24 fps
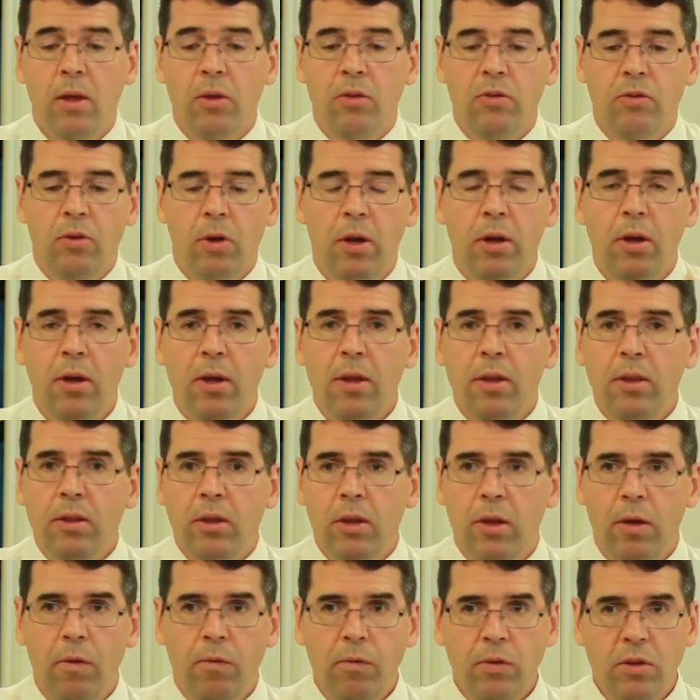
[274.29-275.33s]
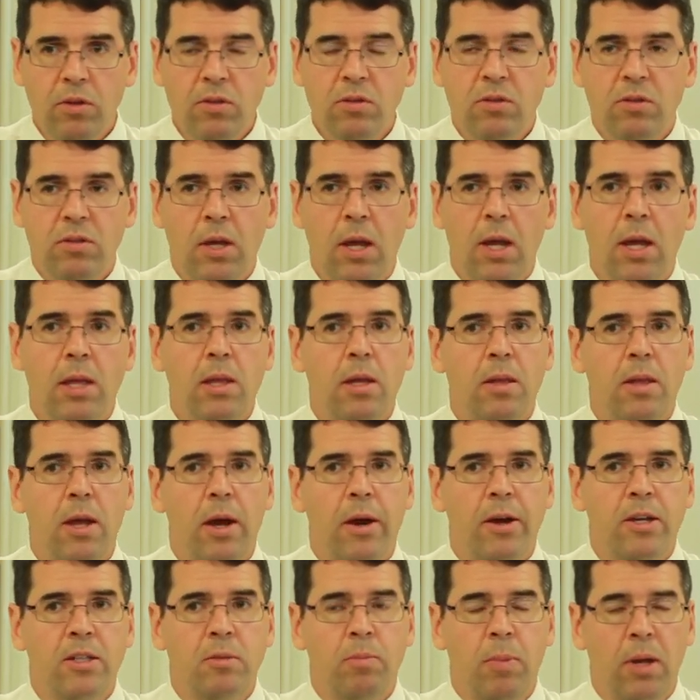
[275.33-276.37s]
So if you see that
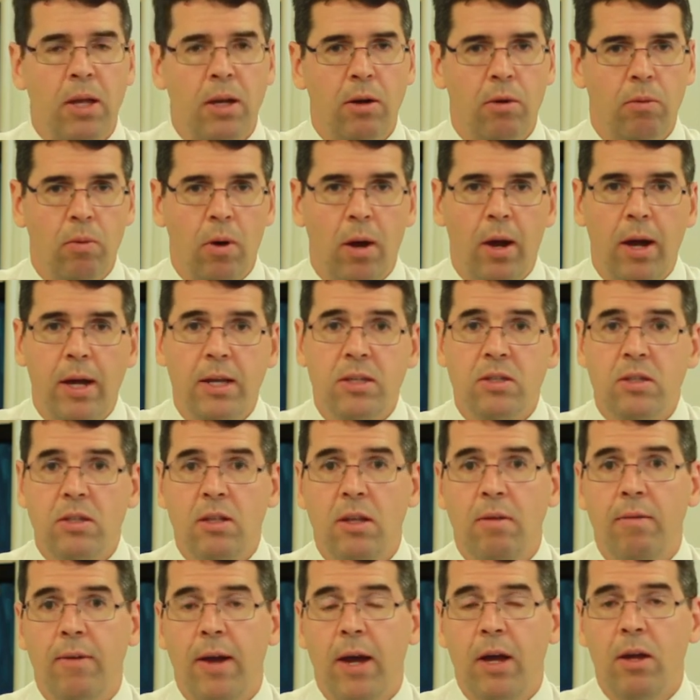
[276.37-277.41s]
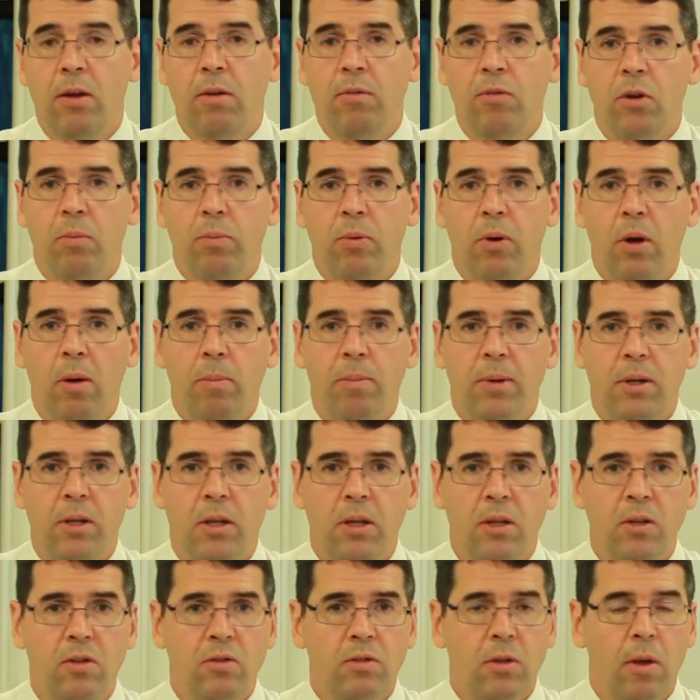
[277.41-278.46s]
there has been a rise in the value of your
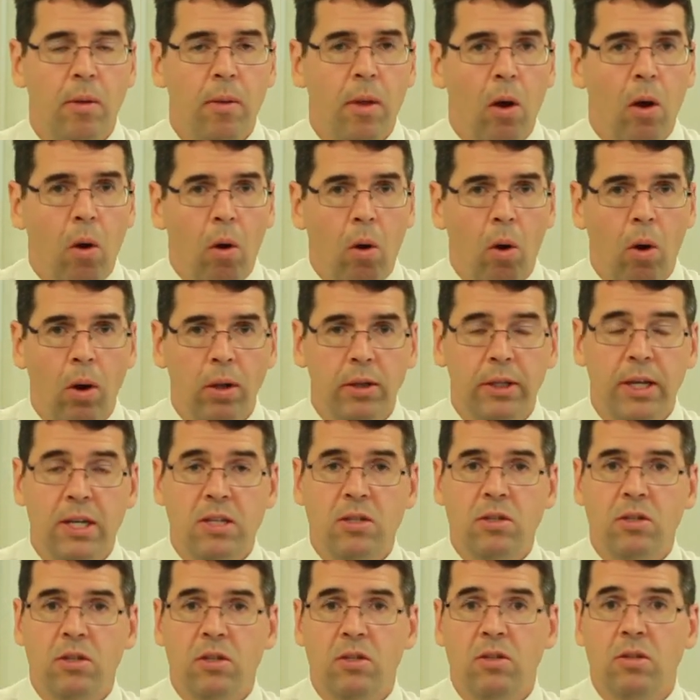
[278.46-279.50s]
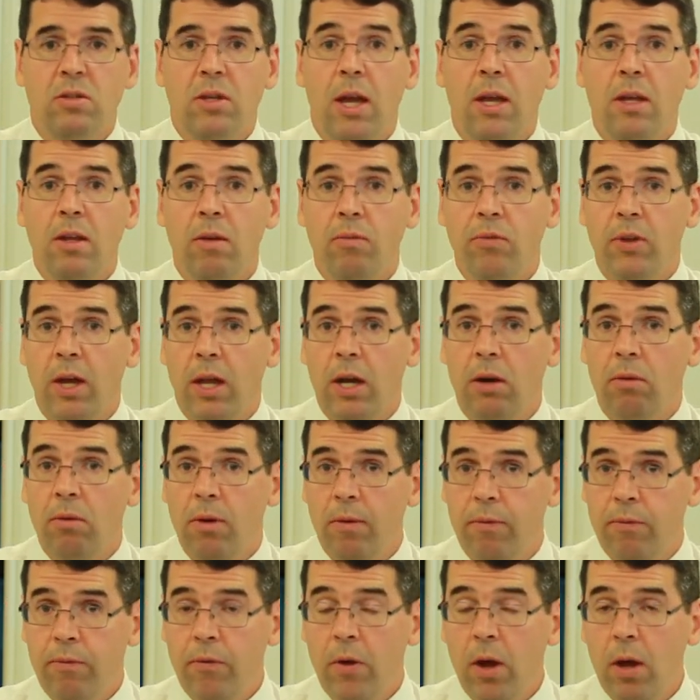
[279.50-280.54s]
properties, or let's just say you've done a
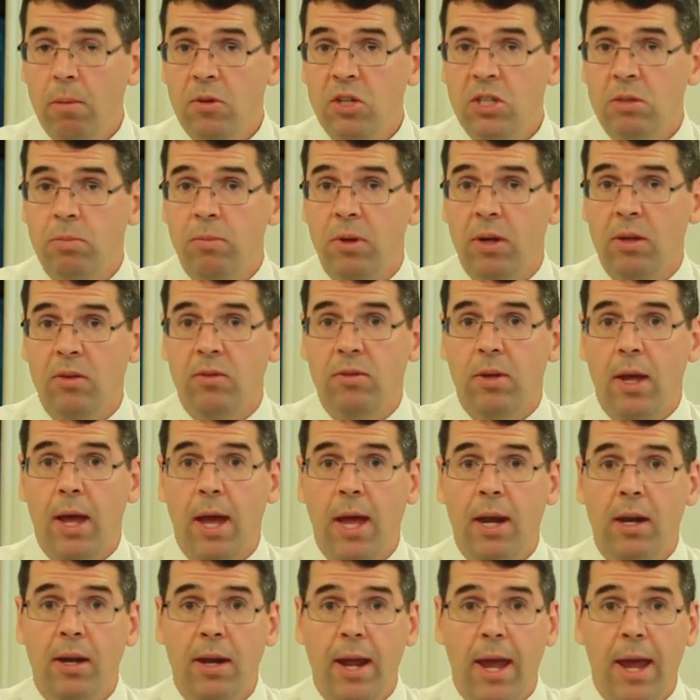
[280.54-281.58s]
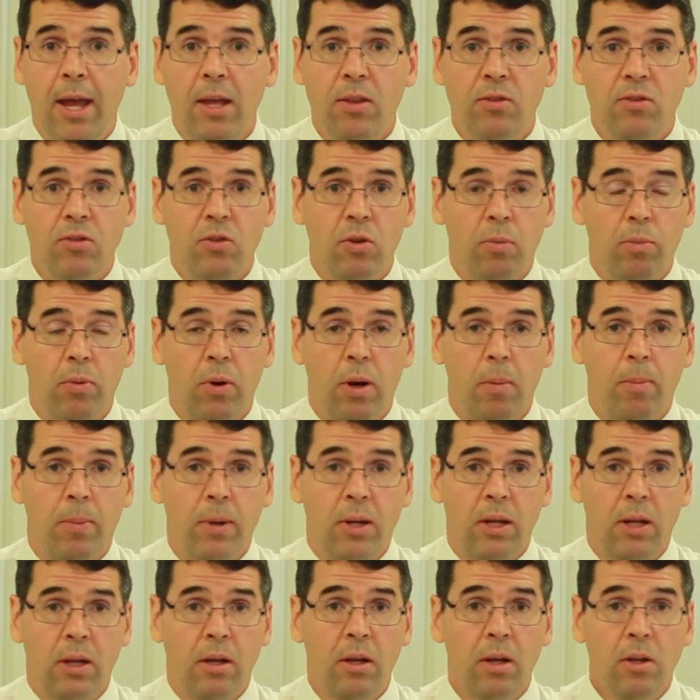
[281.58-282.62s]
refurbishment and enhanced your
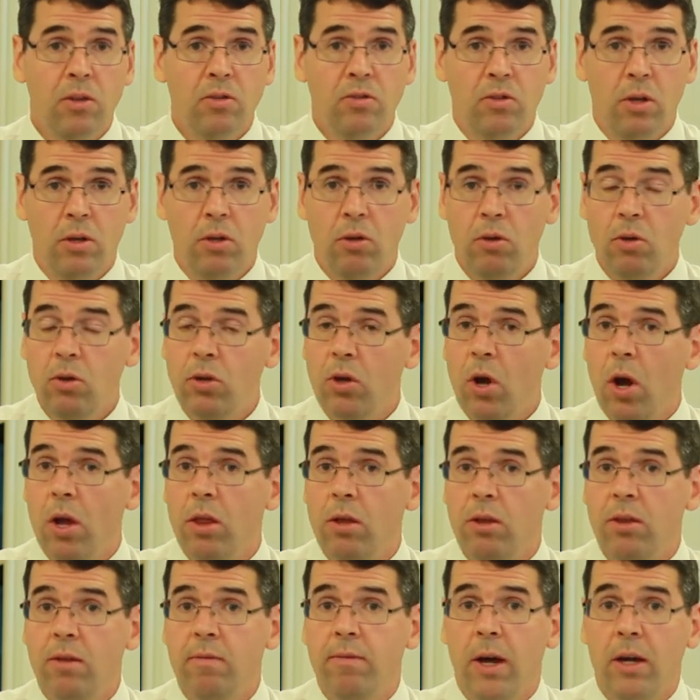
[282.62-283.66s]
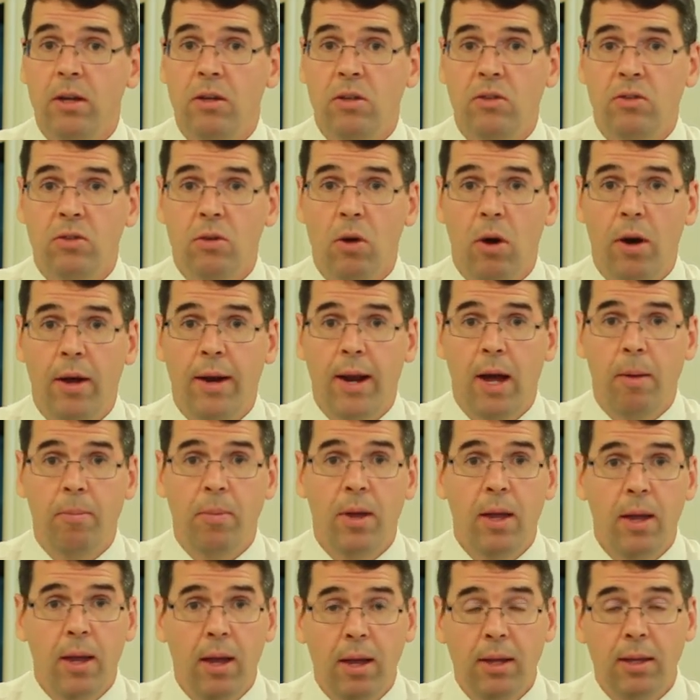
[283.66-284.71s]
property, so you know that the value's gone up,
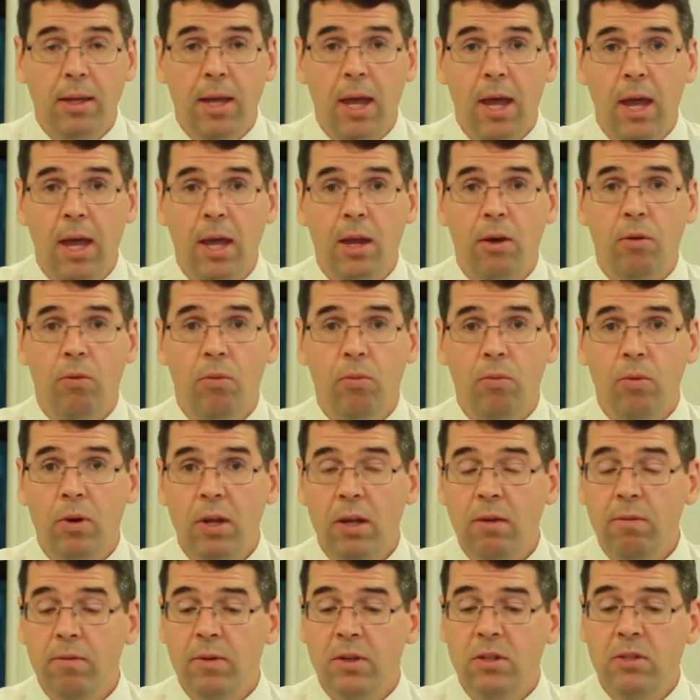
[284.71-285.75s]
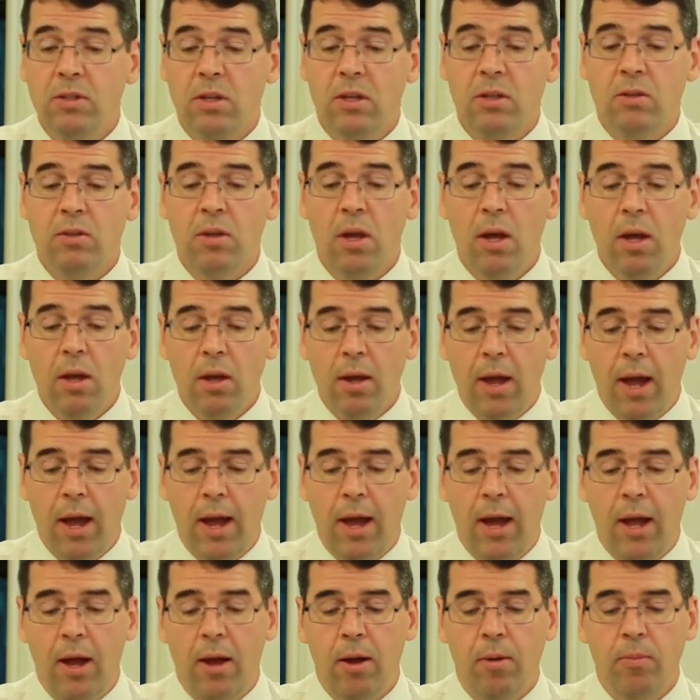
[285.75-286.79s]
again, revisit
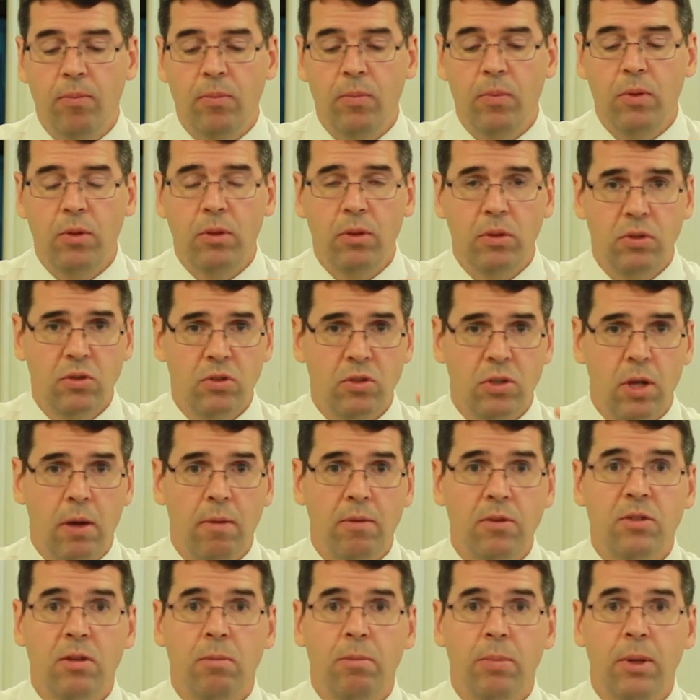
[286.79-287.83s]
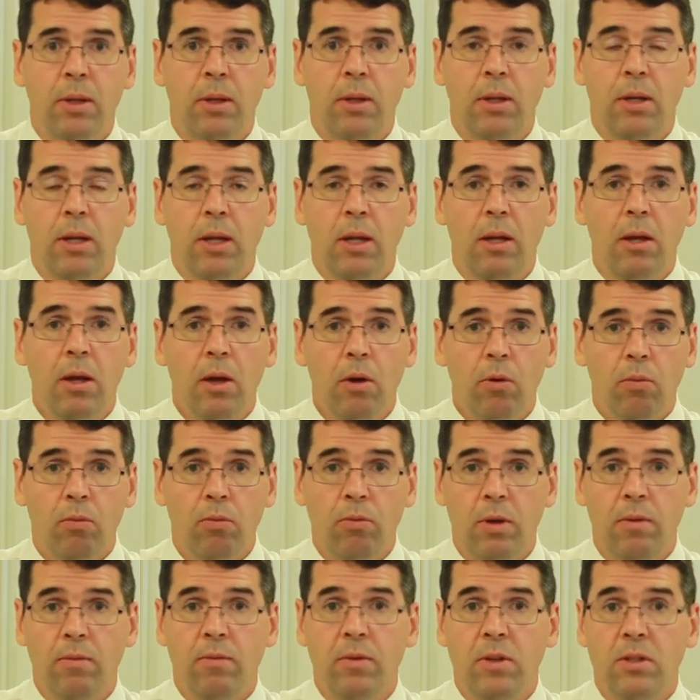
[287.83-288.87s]
the serviceability,
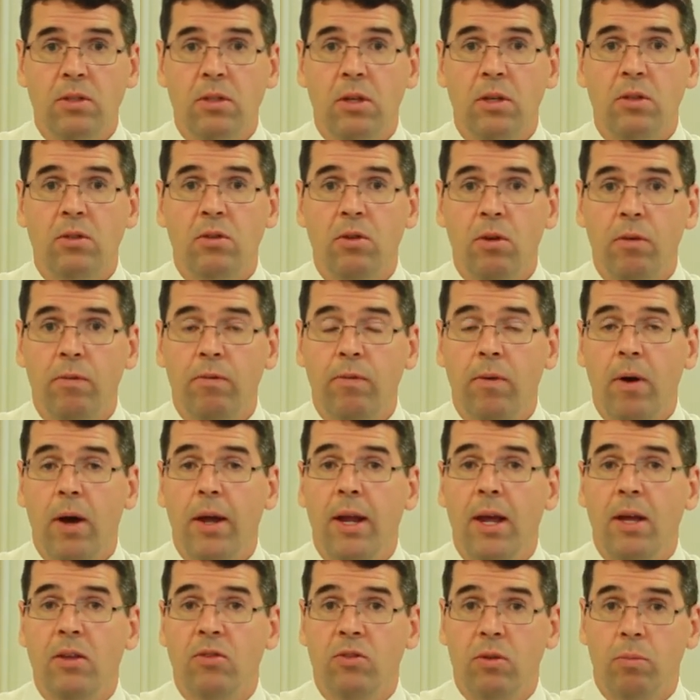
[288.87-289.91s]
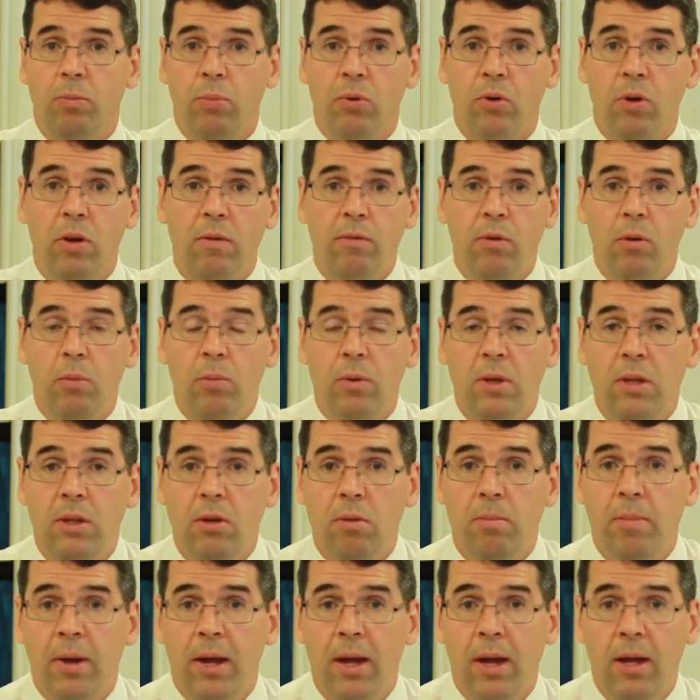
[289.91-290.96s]
revisit your finance approval with
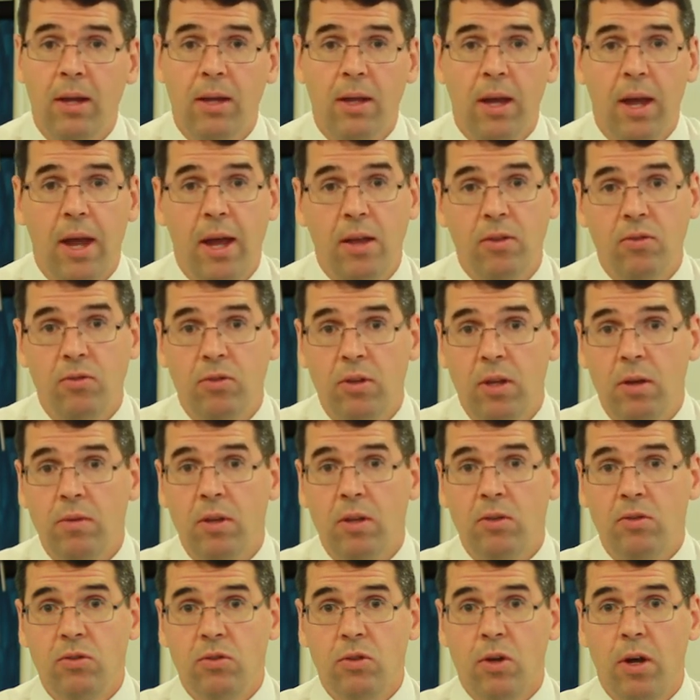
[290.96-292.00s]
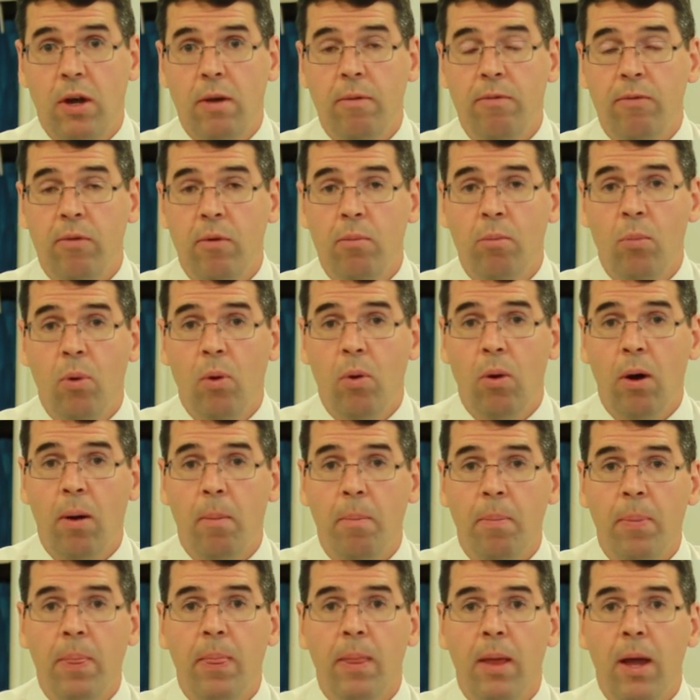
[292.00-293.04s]
your bank and see if there's scope for
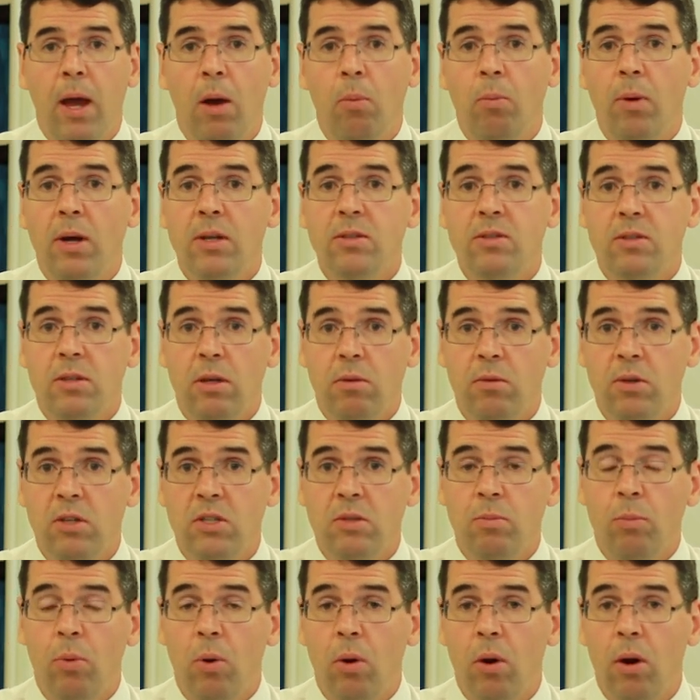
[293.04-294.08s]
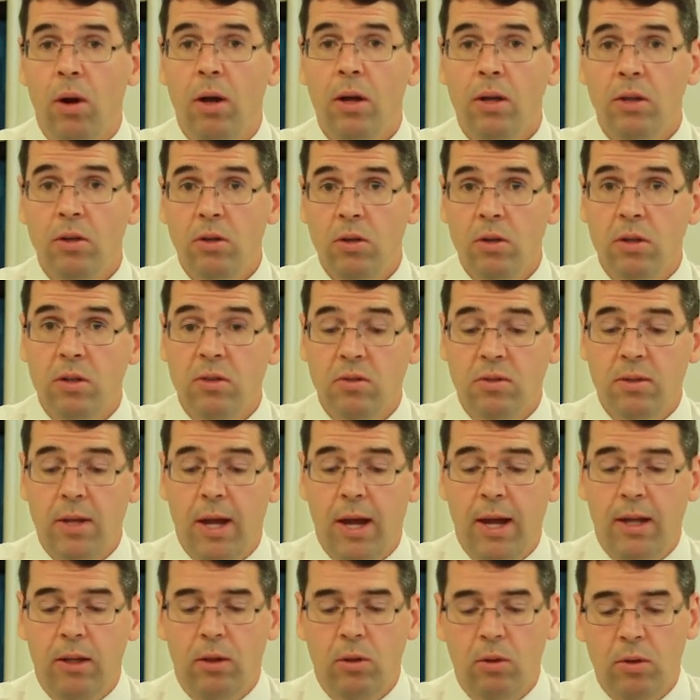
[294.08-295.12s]
more. And once there is more, you can
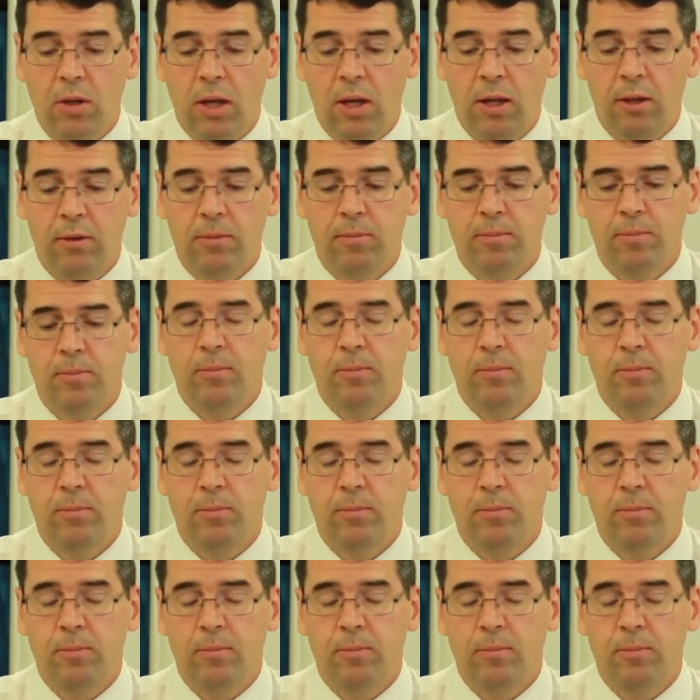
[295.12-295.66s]
start looking.